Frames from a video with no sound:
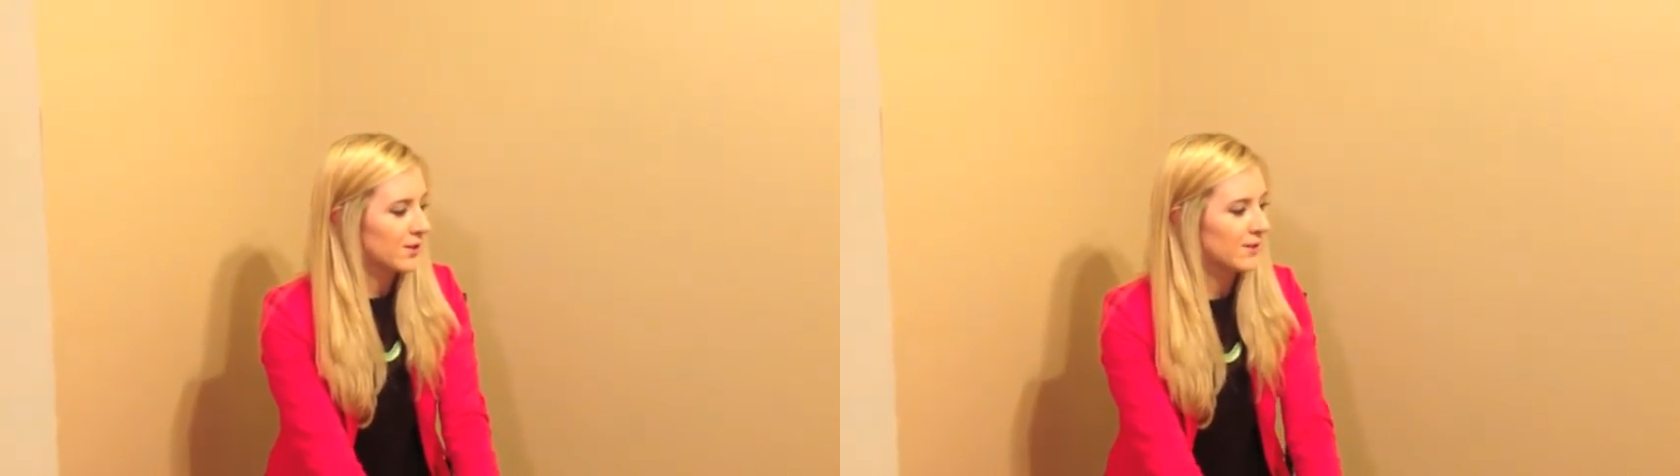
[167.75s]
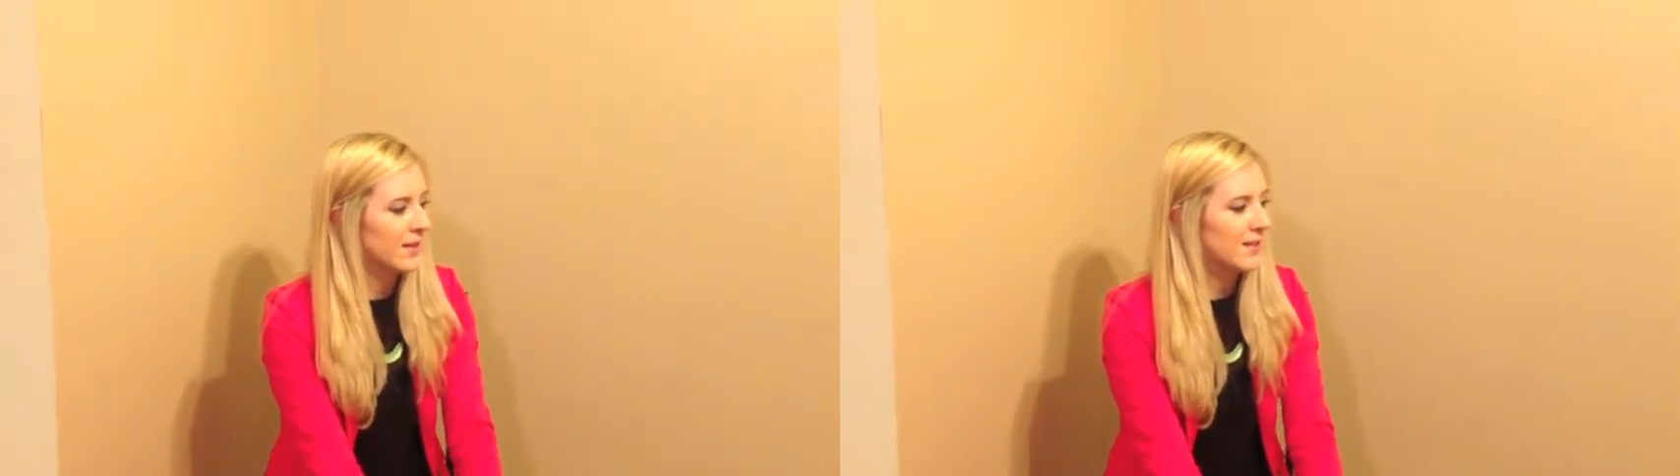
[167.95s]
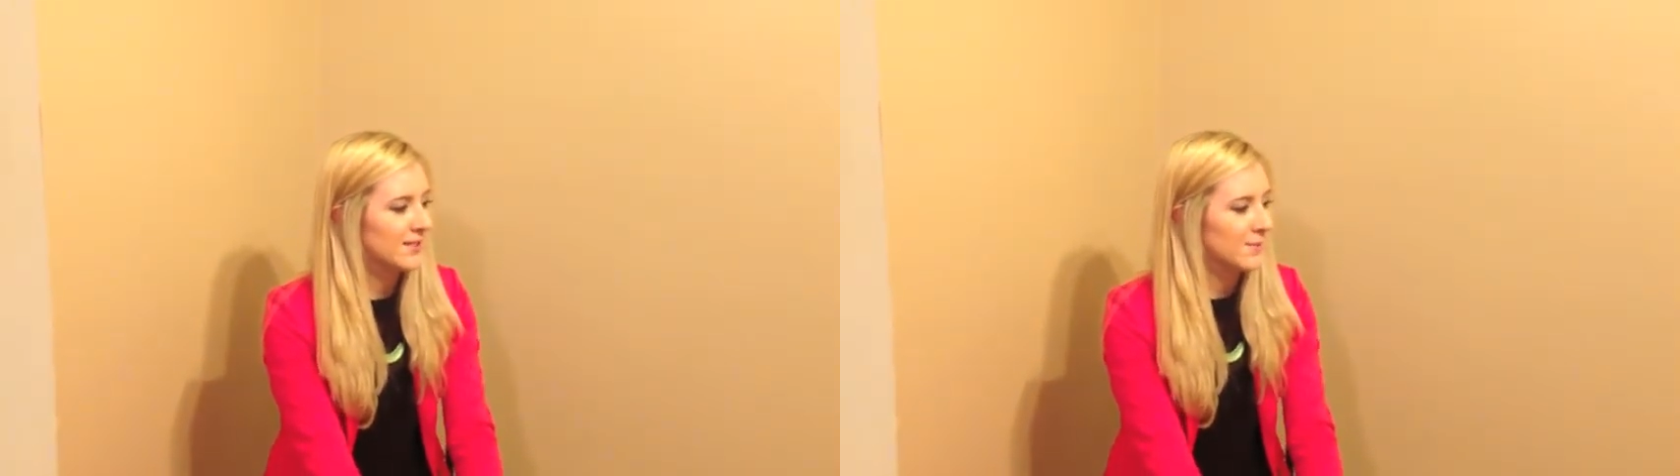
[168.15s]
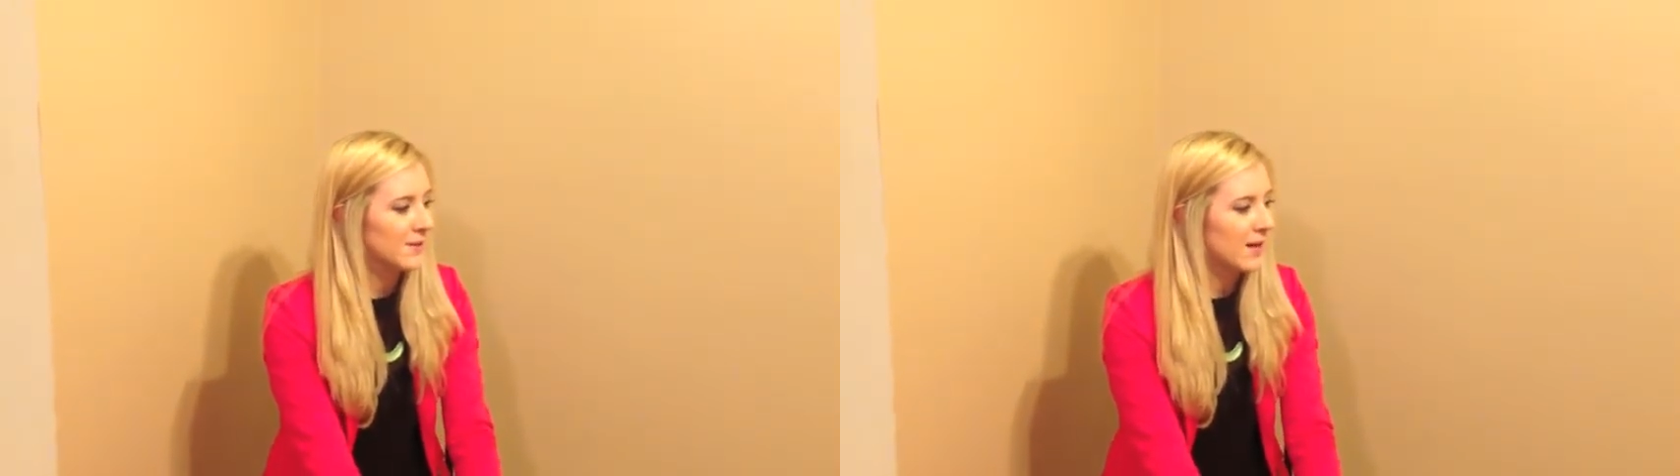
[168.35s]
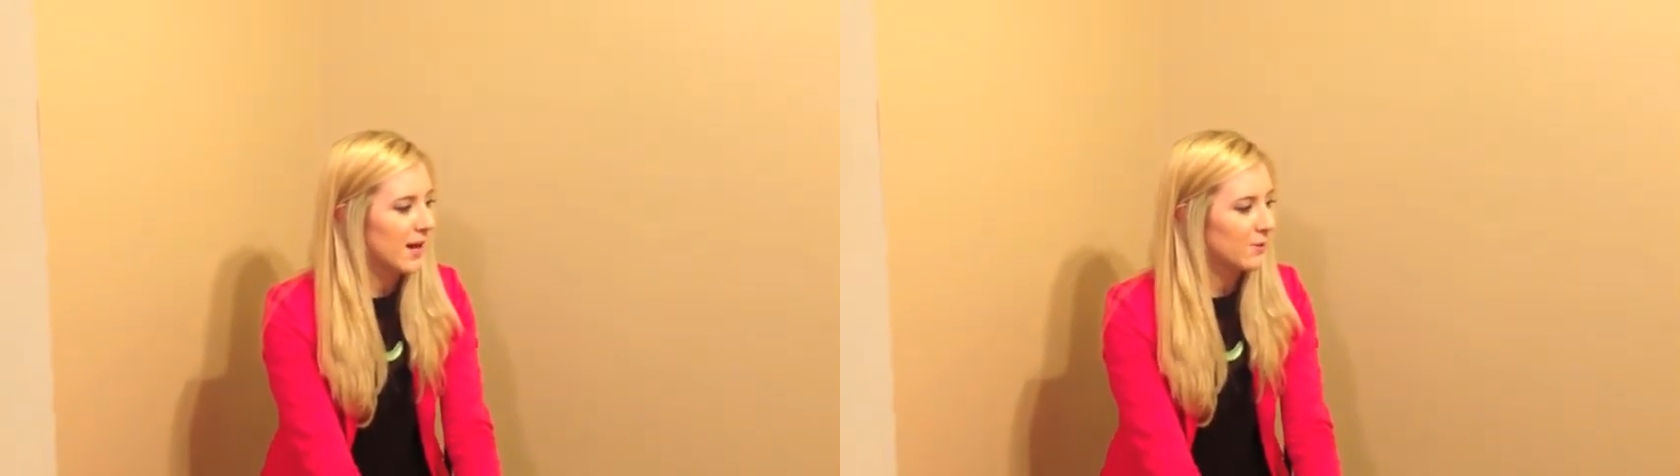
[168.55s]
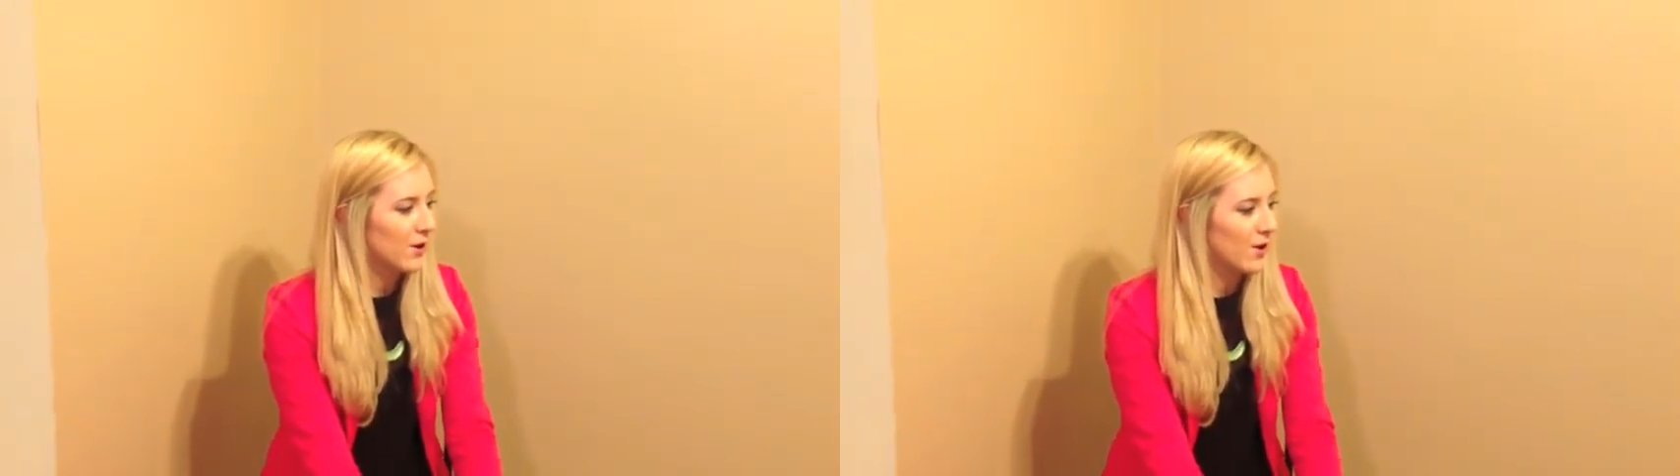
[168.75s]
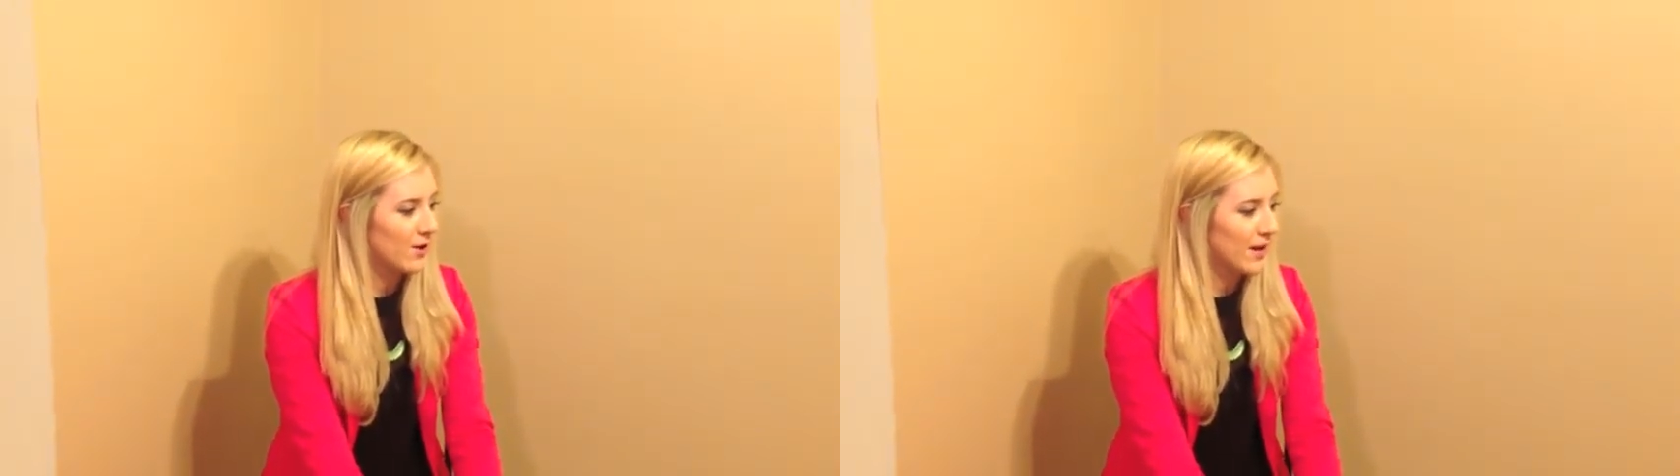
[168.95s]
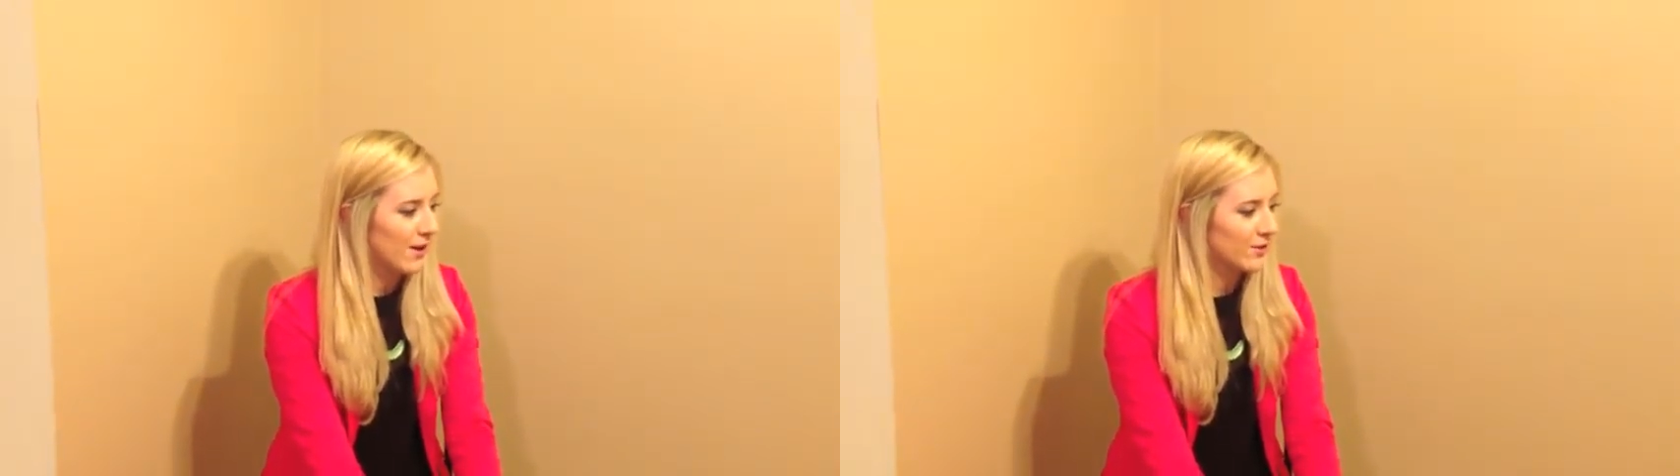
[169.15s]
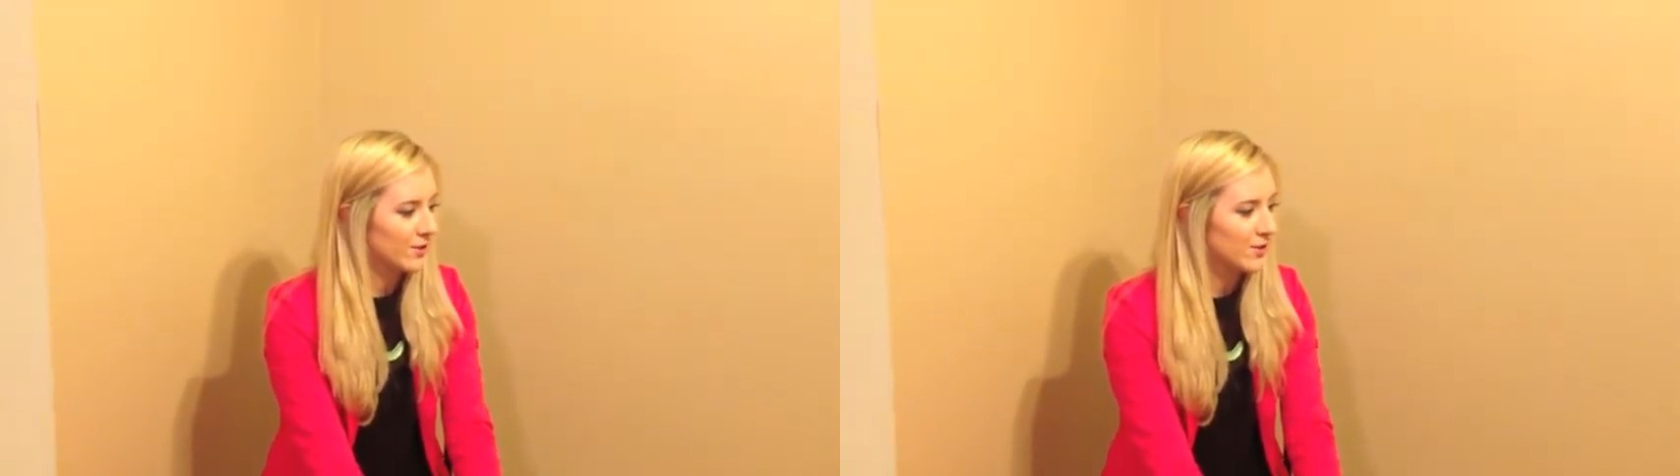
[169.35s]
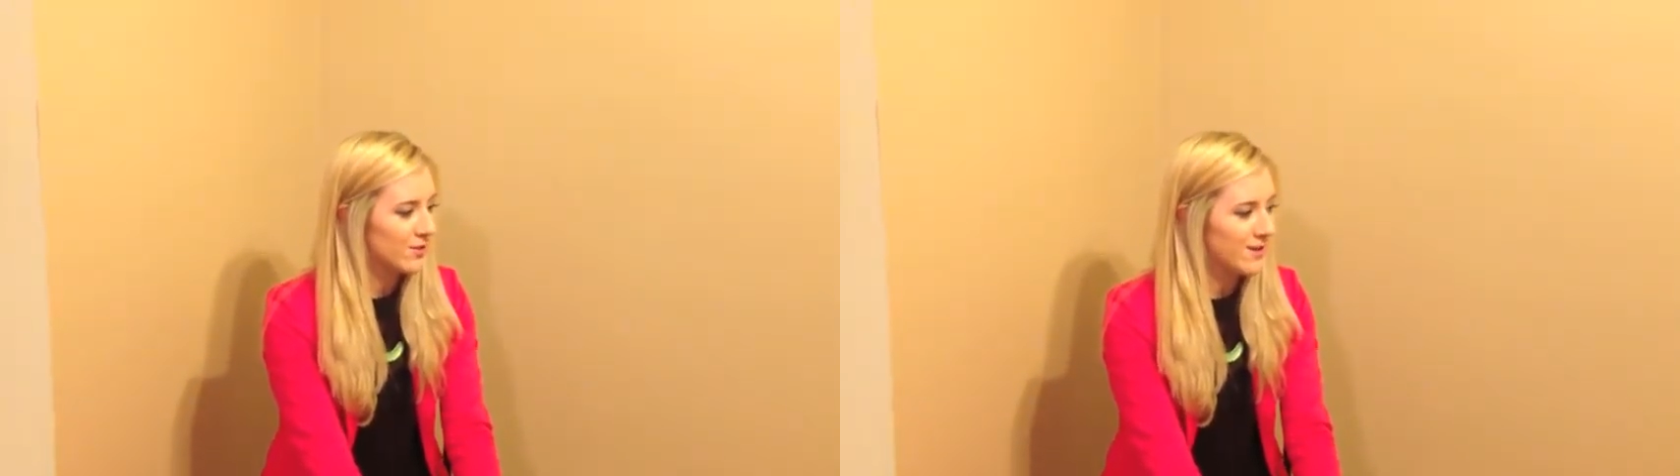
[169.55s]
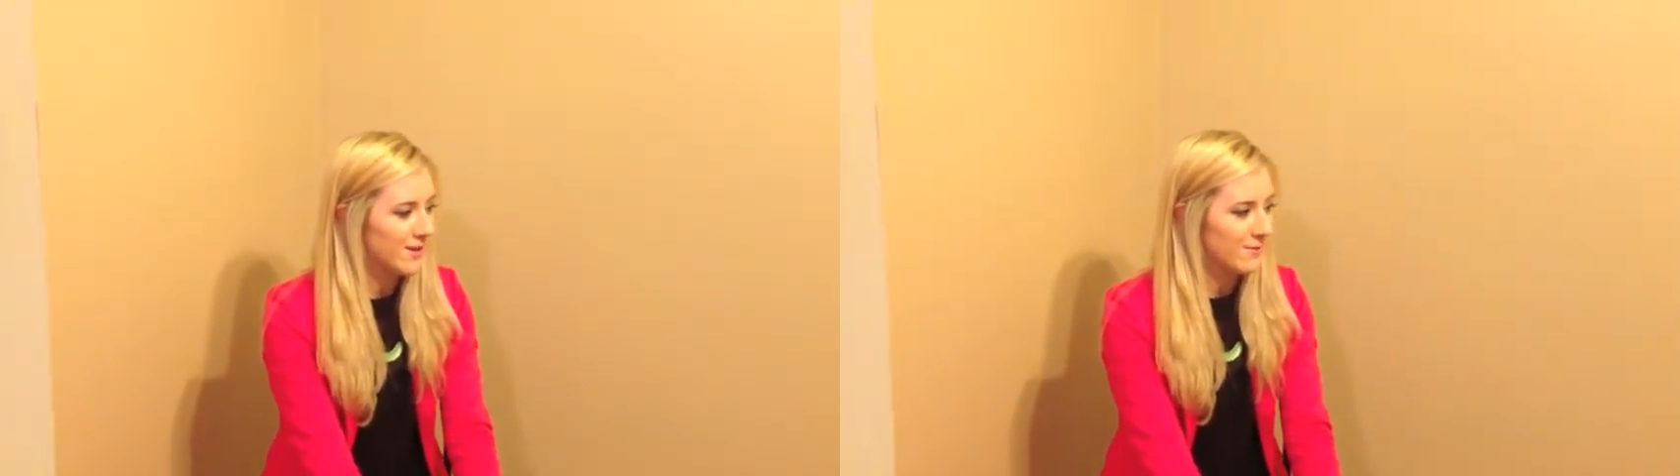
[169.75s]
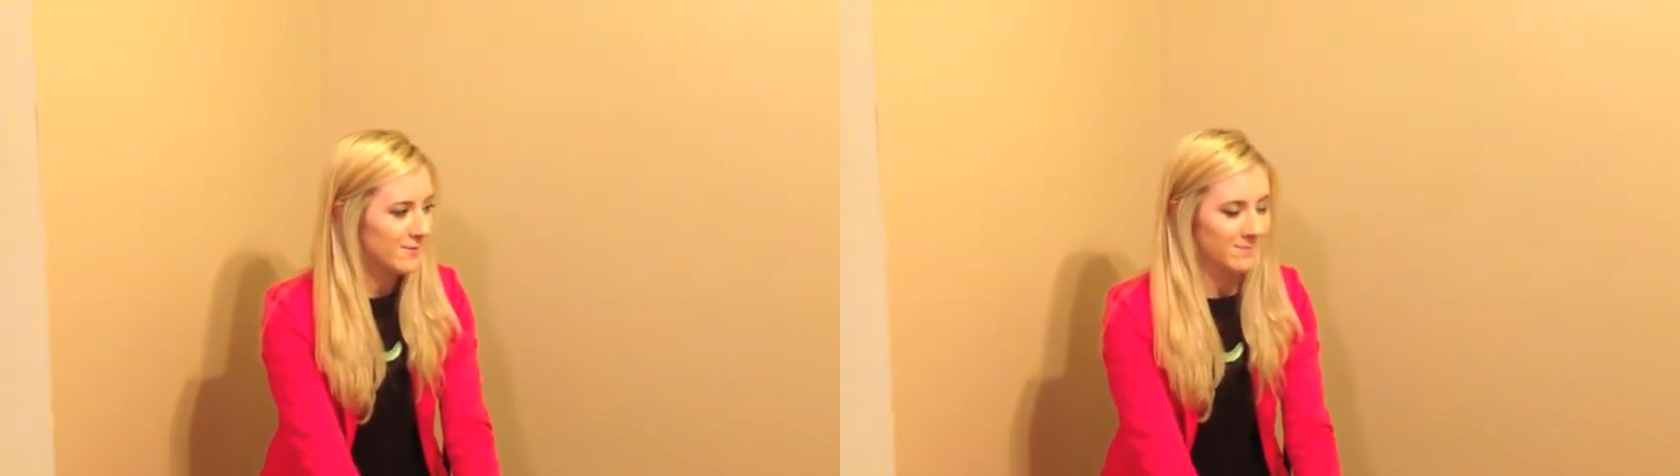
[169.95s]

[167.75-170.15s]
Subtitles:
so that is something that I would call counterintuitive.